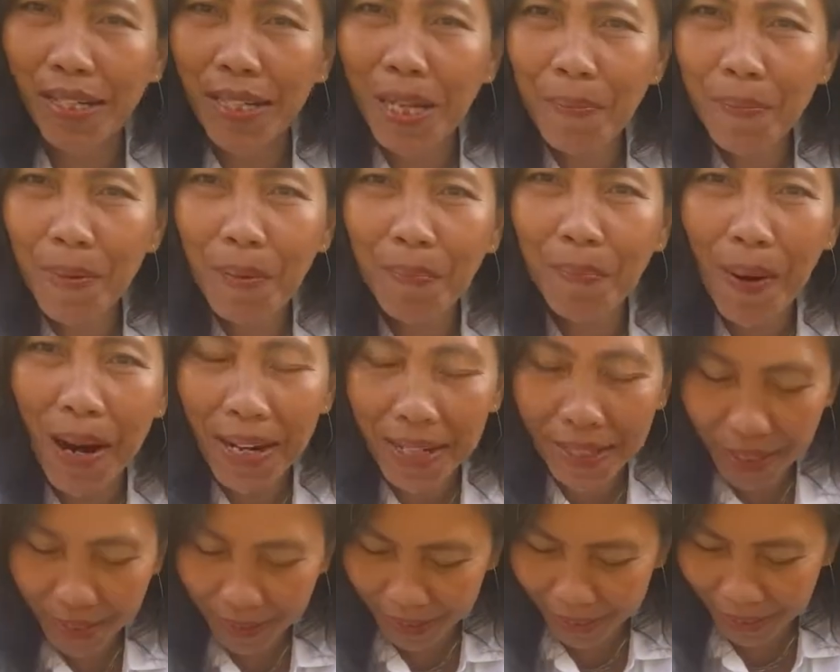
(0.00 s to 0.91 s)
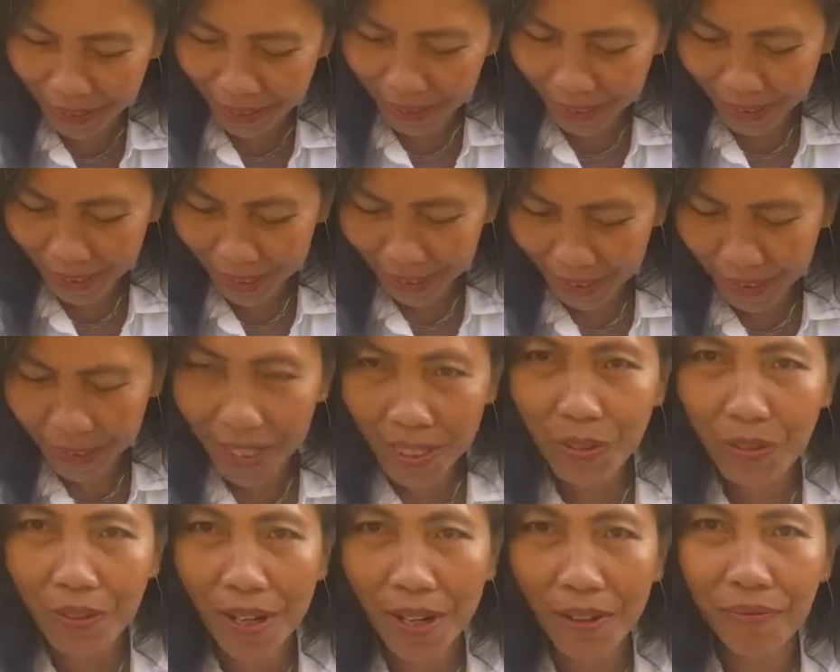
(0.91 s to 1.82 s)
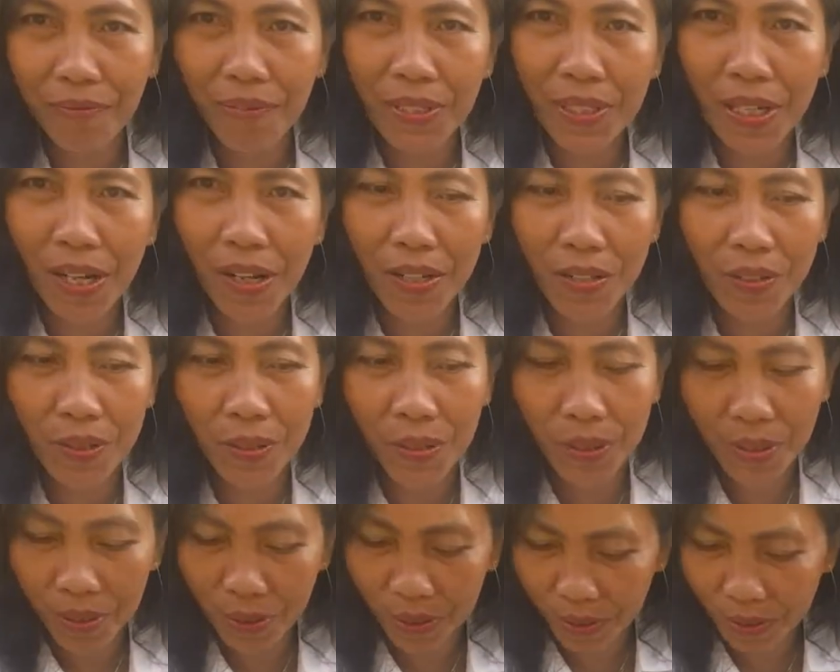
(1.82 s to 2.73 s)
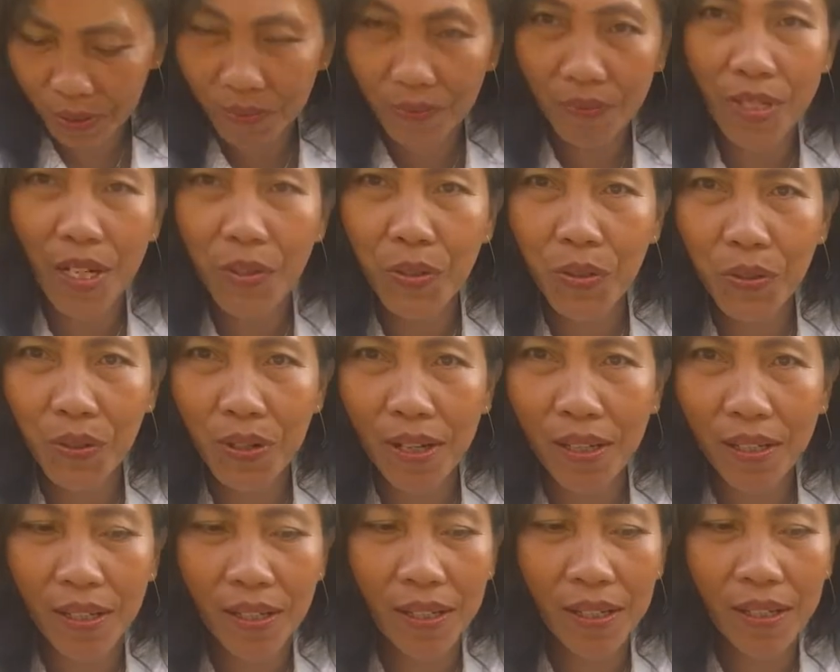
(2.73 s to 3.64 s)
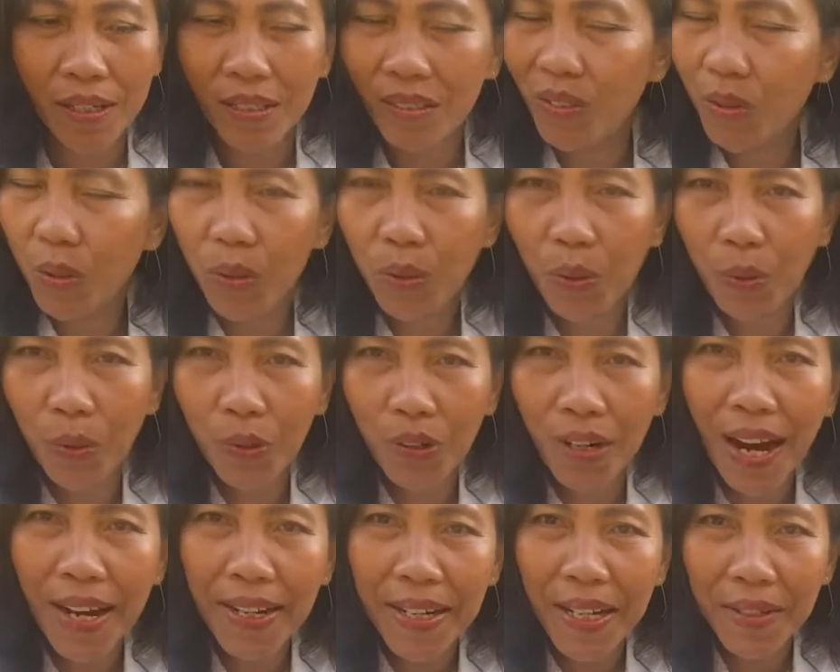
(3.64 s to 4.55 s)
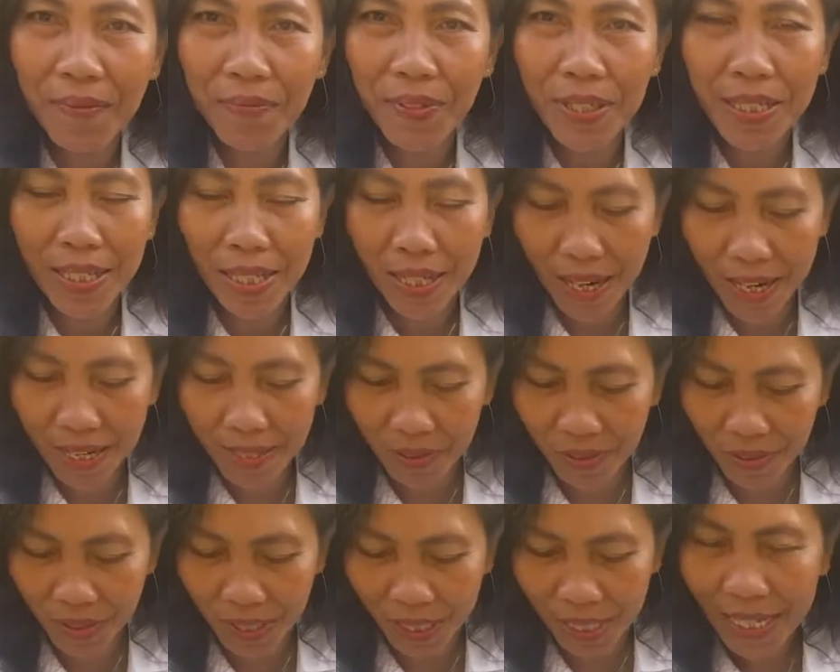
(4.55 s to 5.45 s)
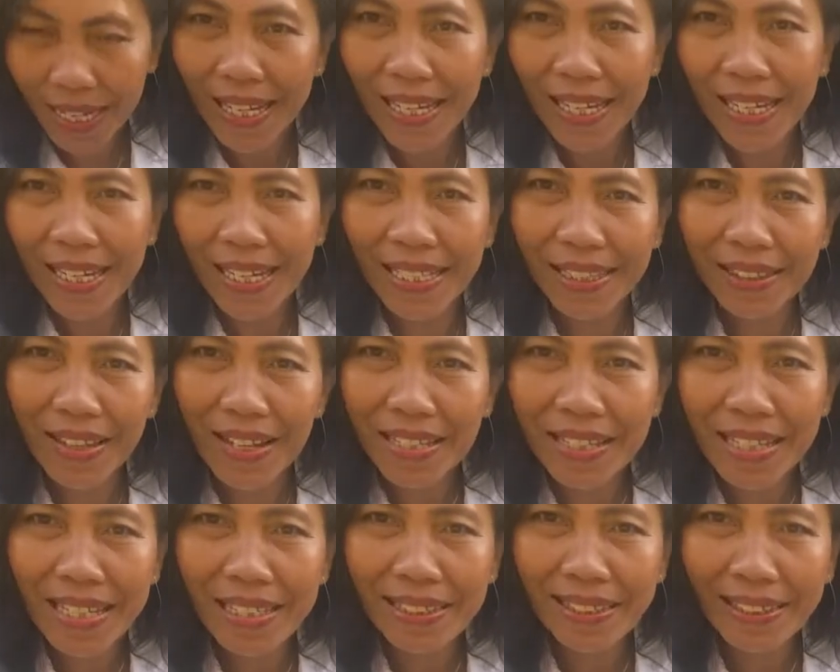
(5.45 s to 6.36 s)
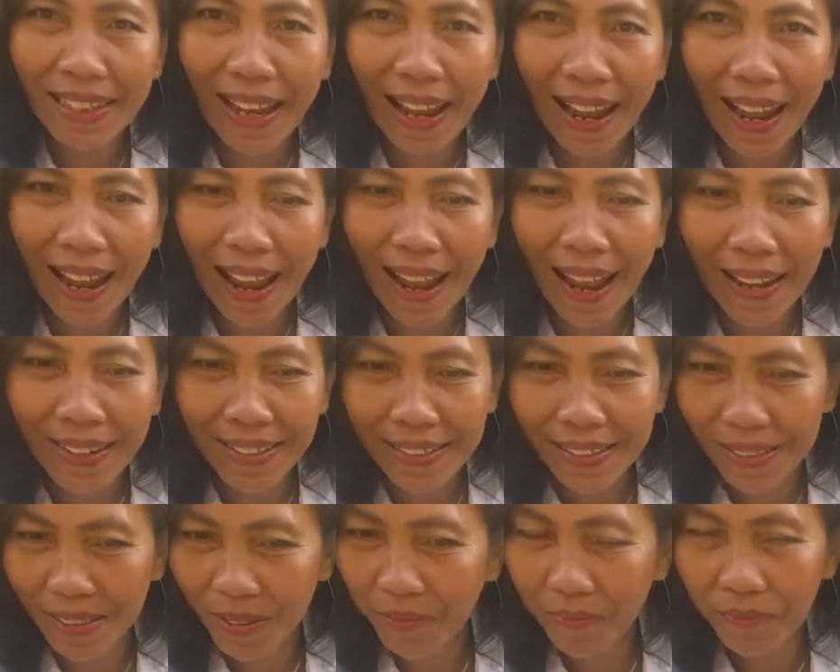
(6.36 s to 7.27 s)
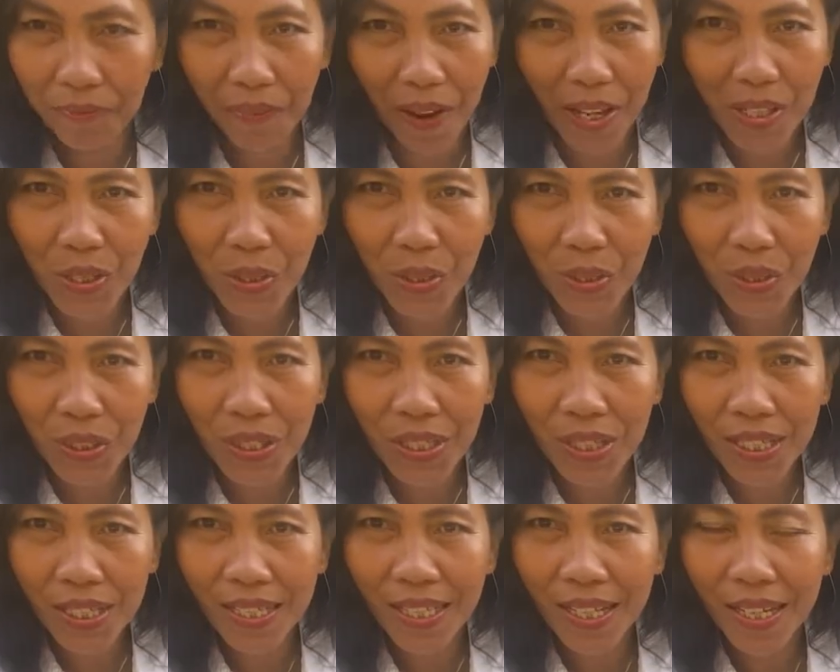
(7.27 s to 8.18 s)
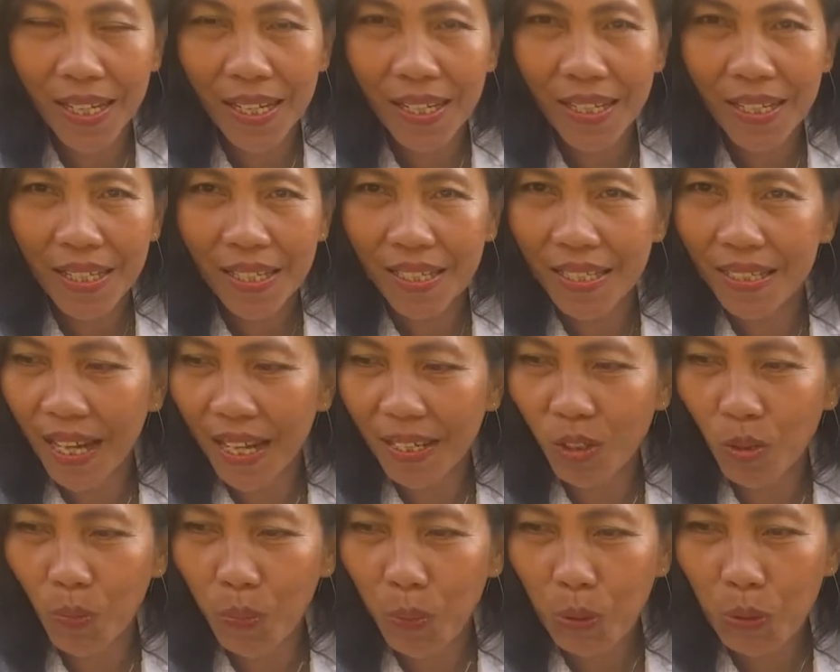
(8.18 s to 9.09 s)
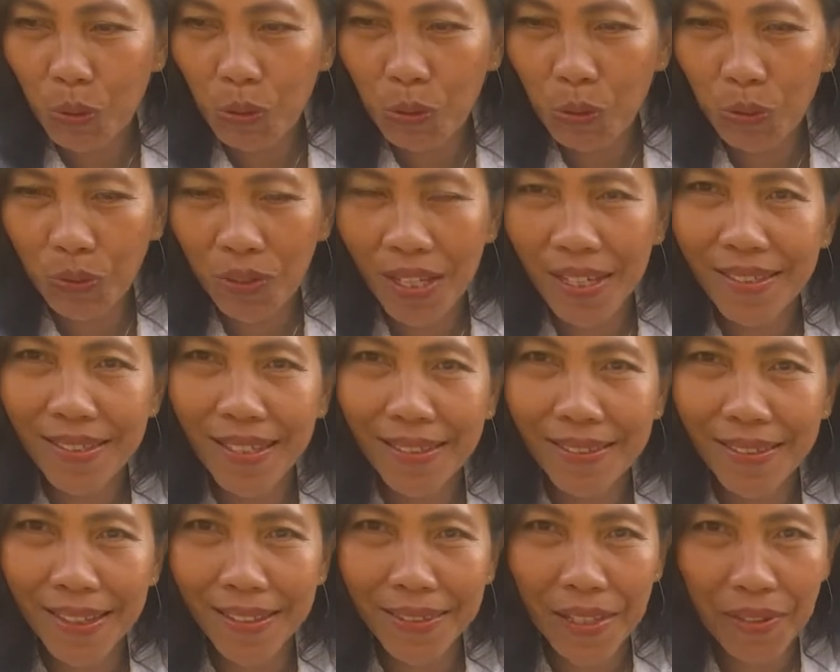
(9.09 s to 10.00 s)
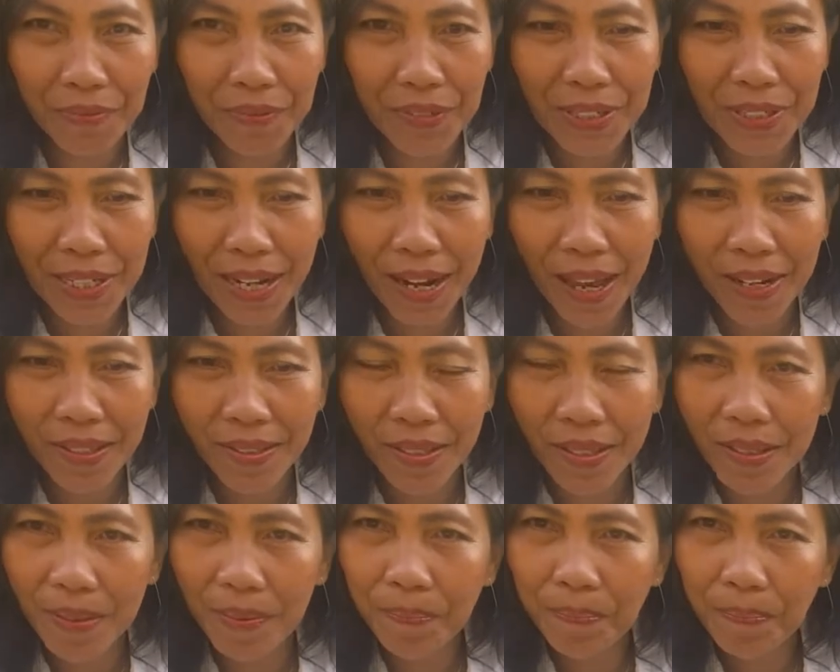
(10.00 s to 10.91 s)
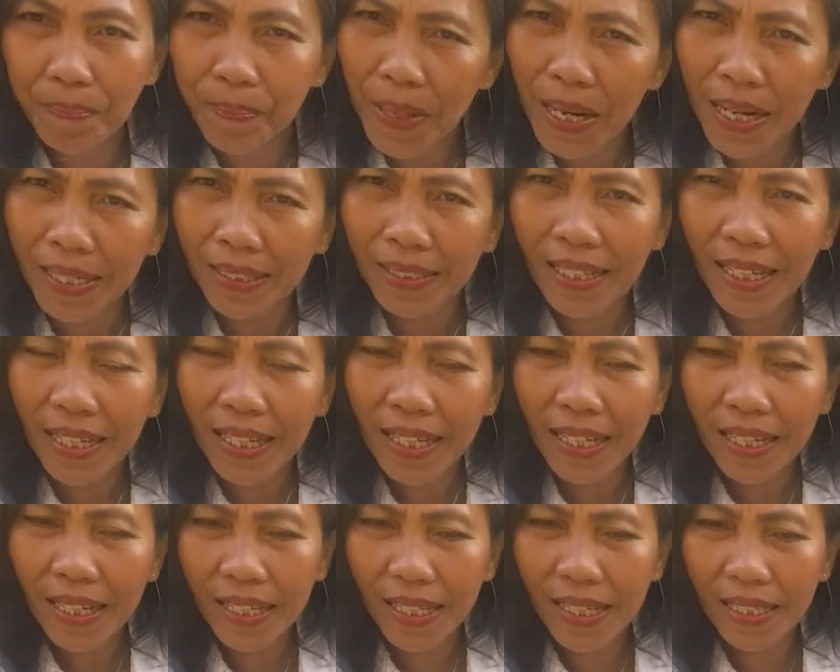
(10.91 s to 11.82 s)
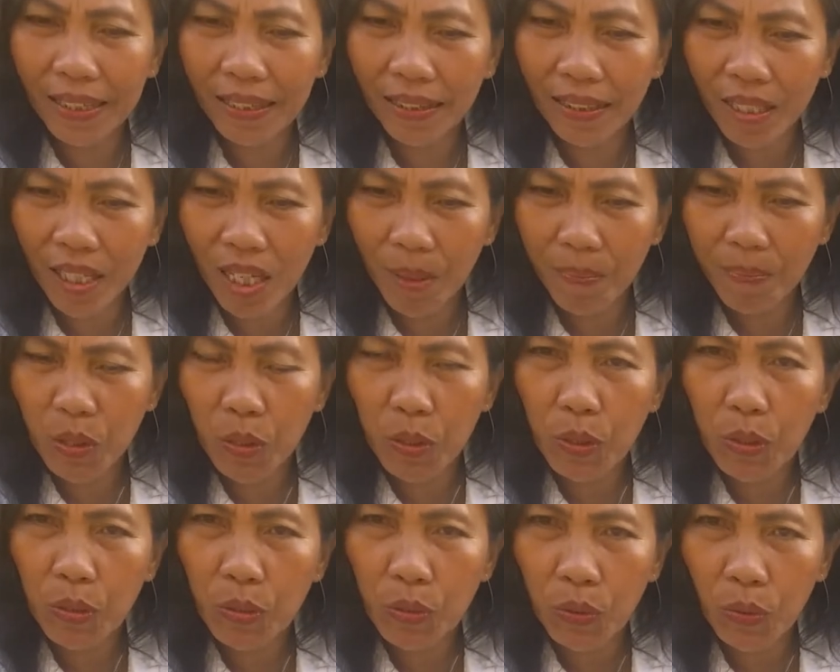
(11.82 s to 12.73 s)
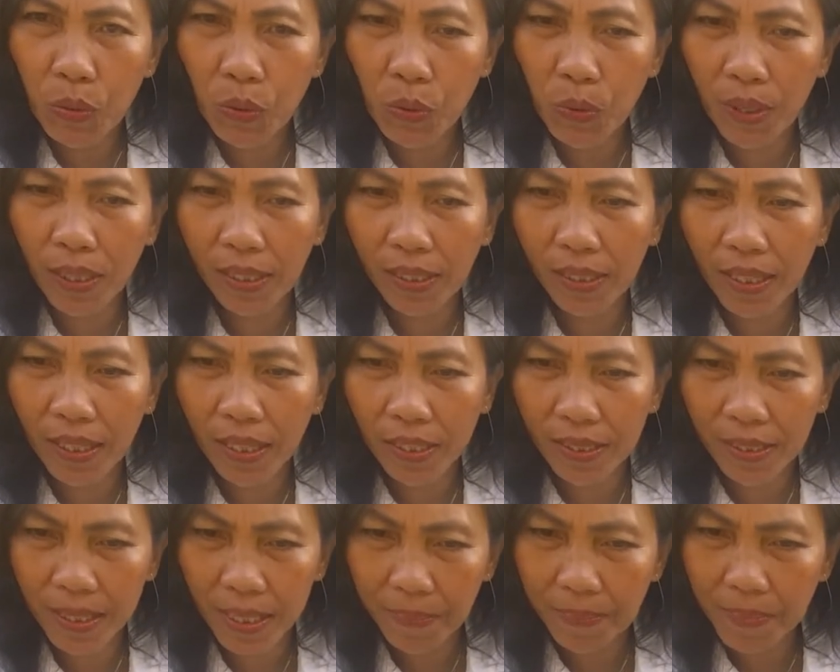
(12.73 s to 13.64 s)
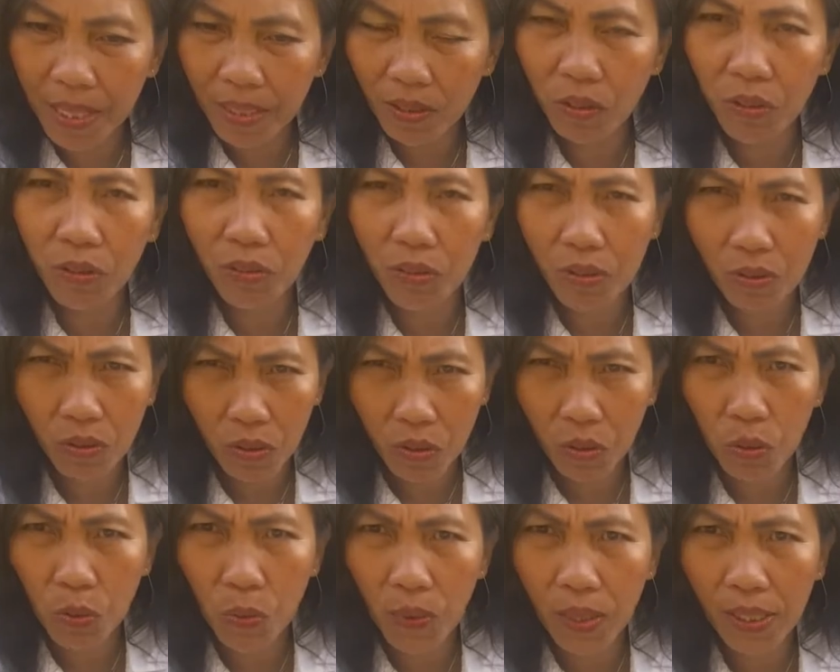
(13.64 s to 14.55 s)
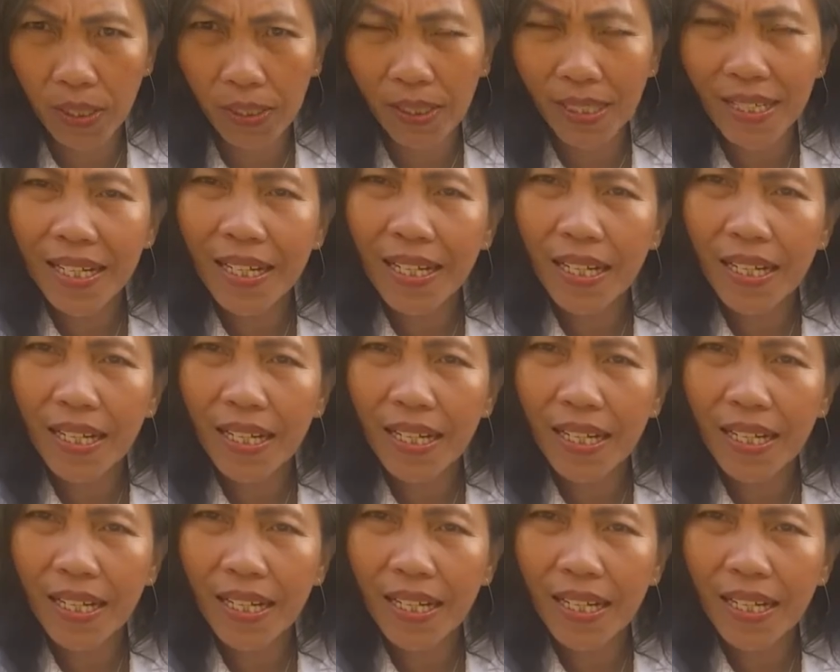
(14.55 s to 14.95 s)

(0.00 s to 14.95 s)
Keep in mind that the natural fertilizer or natural or organic fertilizer, it doesn't act faster as opposed to the synthetic fertilizer, but it keeps your soil, give that soil